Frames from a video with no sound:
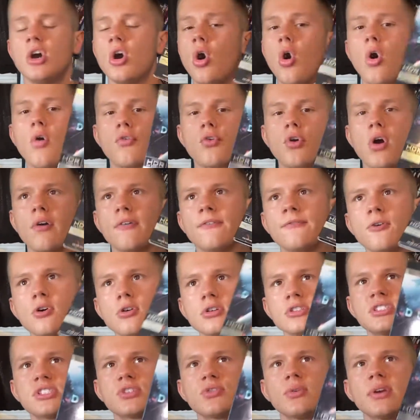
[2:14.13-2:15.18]
overall, full
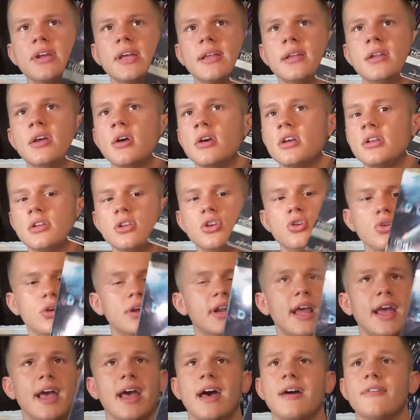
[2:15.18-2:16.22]
screen, you're going
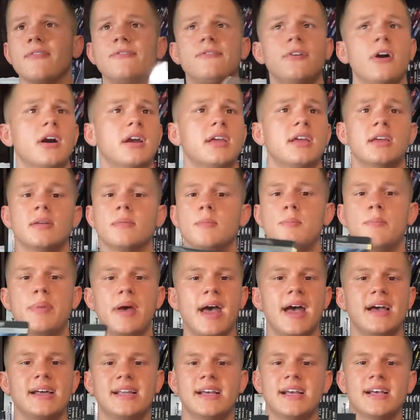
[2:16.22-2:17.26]
to have fucking
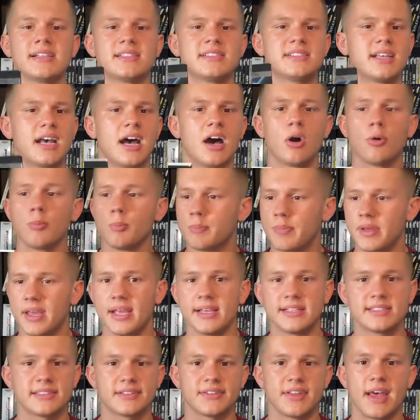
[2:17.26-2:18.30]
badass sound
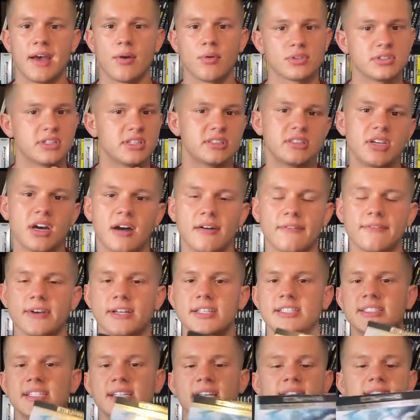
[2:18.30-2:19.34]
bass in that with the
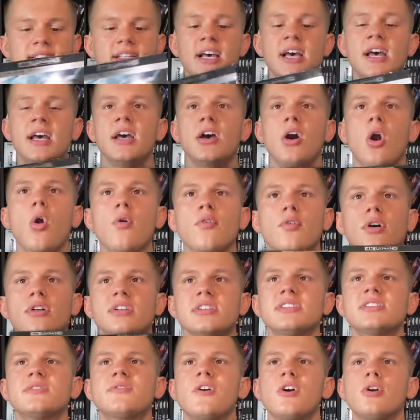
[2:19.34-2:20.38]
dogfight scenes. Overall,
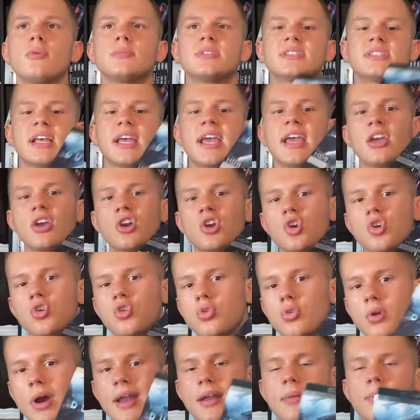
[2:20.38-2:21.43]
this film is
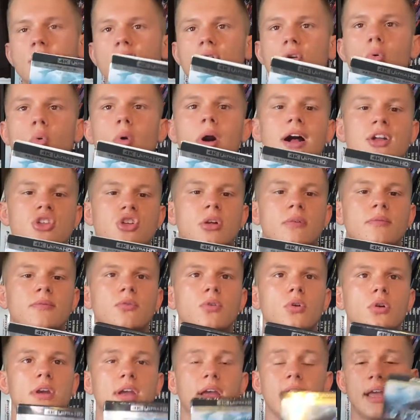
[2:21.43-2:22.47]
incredible to watch on
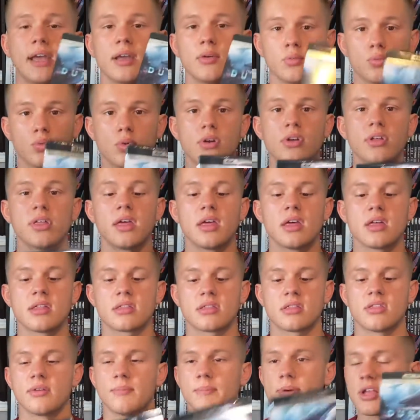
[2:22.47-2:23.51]
4K. It really
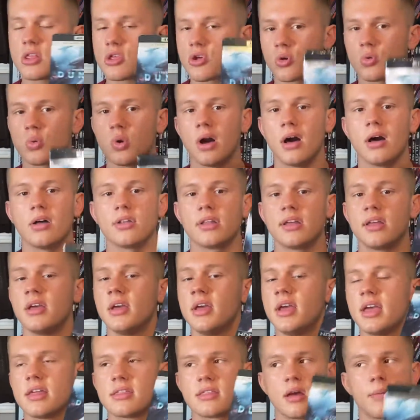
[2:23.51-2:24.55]
is. The picture quality
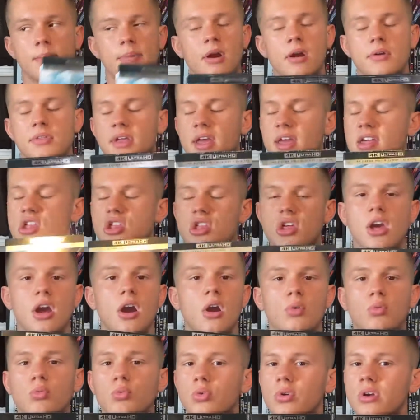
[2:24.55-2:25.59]
is on par. The HDR
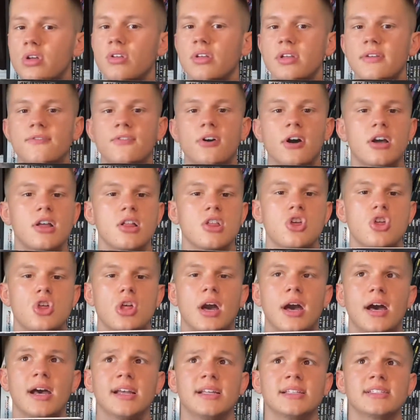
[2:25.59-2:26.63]
really fucking
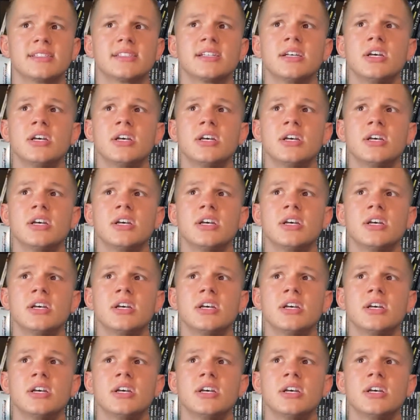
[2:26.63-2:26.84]
shines